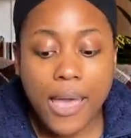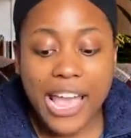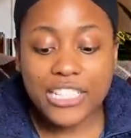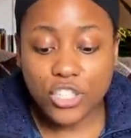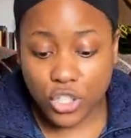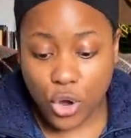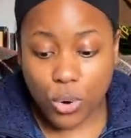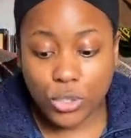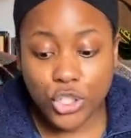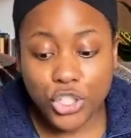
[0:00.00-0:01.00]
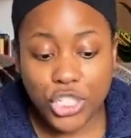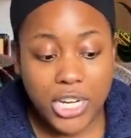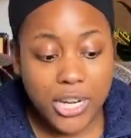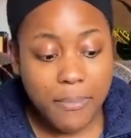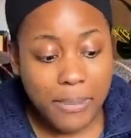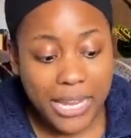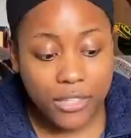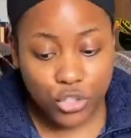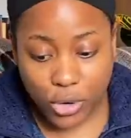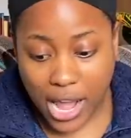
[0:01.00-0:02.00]
And so she made
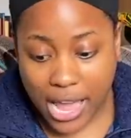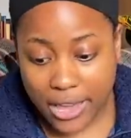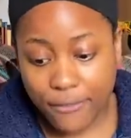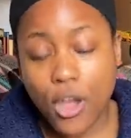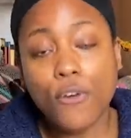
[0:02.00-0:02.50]
the drive